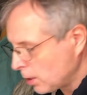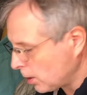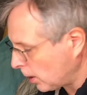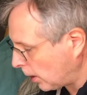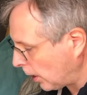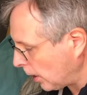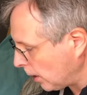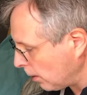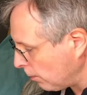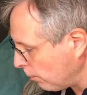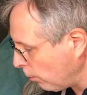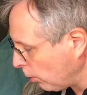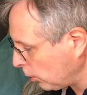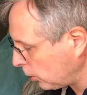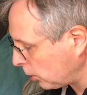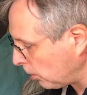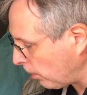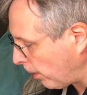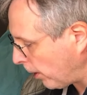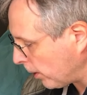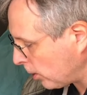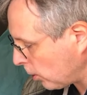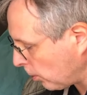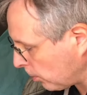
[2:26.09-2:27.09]
keep the rust
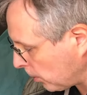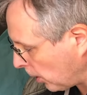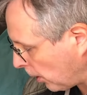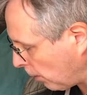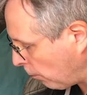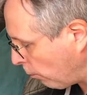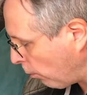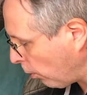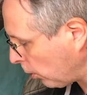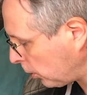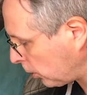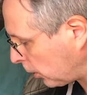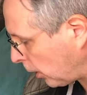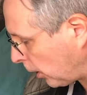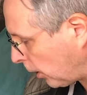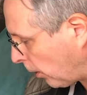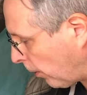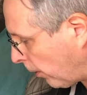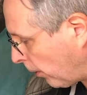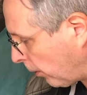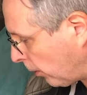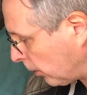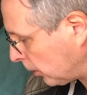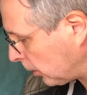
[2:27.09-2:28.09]
away and stops any rusting
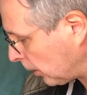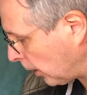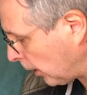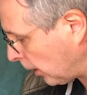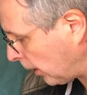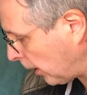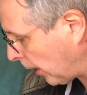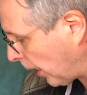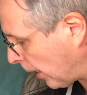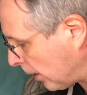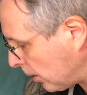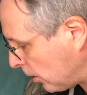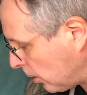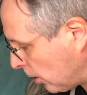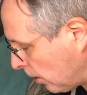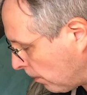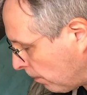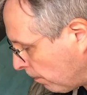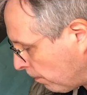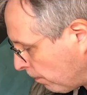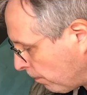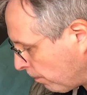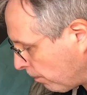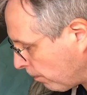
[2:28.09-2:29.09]
going on inside the engine
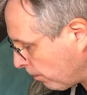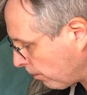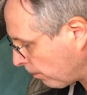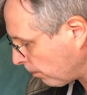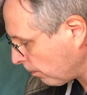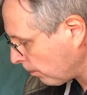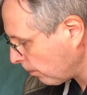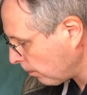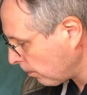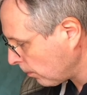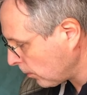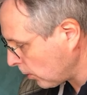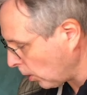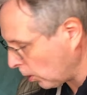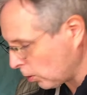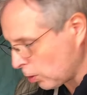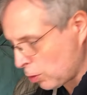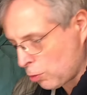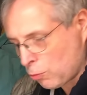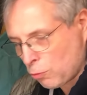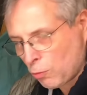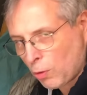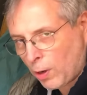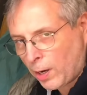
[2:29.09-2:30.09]
so it
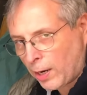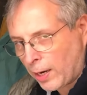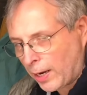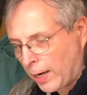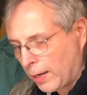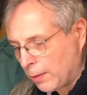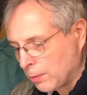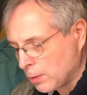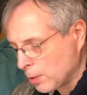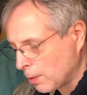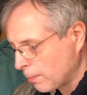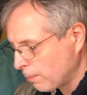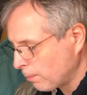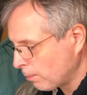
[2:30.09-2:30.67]
doesn't dry out.